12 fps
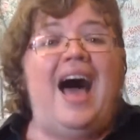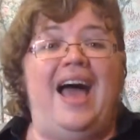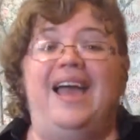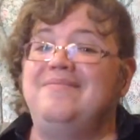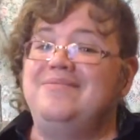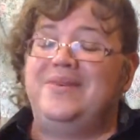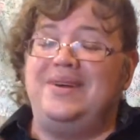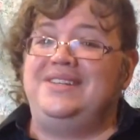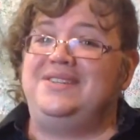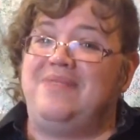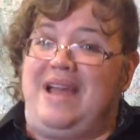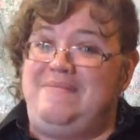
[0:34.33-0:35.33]
I am going
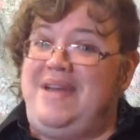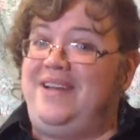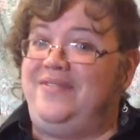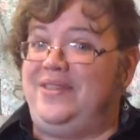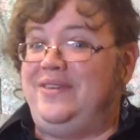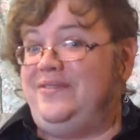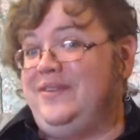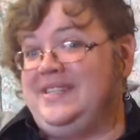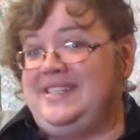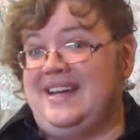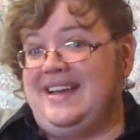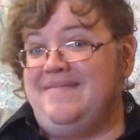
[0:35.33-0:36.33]
to Rhinebeck for the
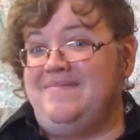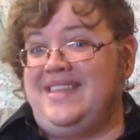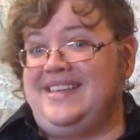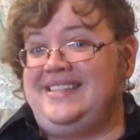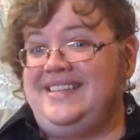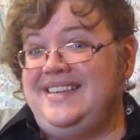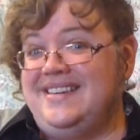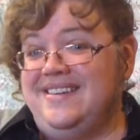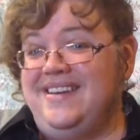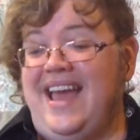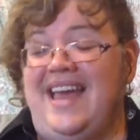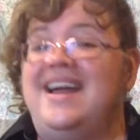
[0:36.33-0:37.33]
first time this
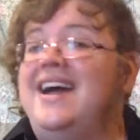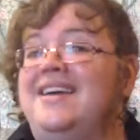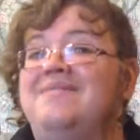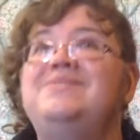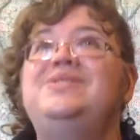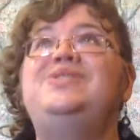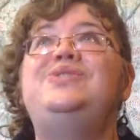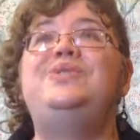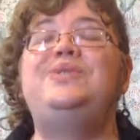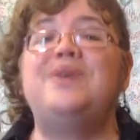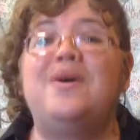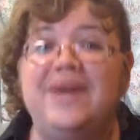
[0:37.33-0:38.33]
year, and I am
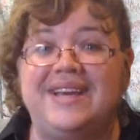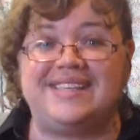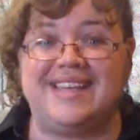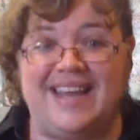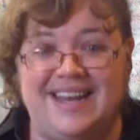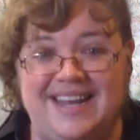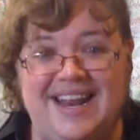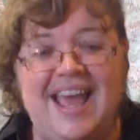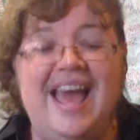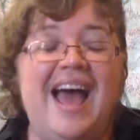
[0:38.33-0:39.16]
so excited.